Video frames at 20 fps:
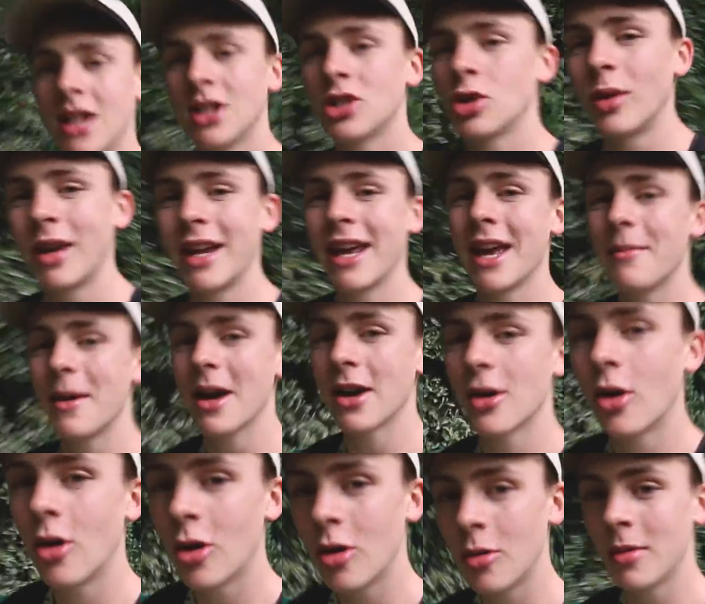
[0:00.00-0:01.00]
So when I get back
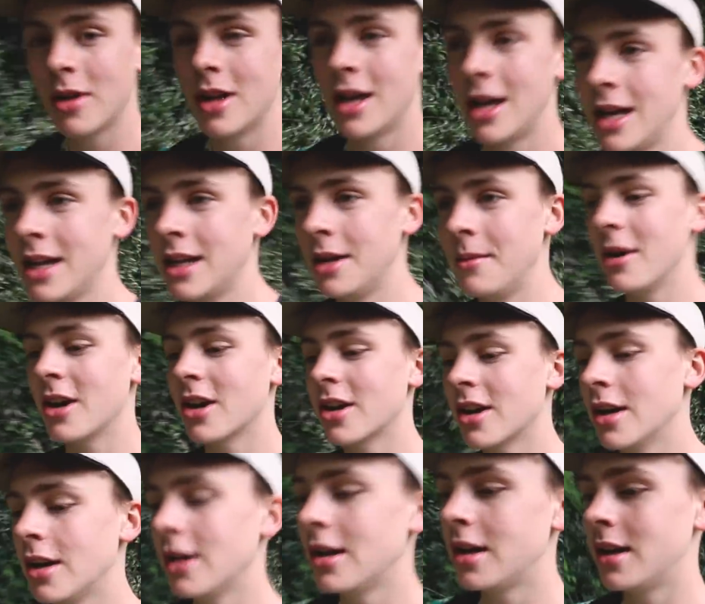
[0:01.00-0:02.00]
home in
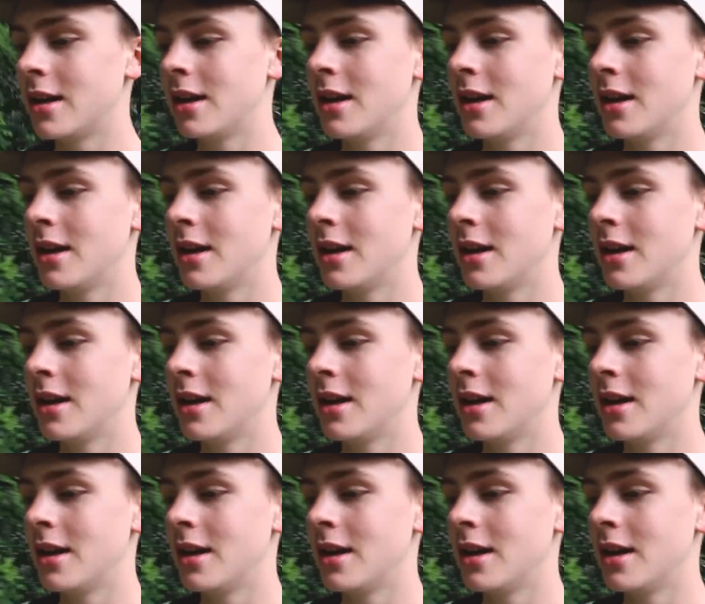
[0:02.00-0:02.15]
America,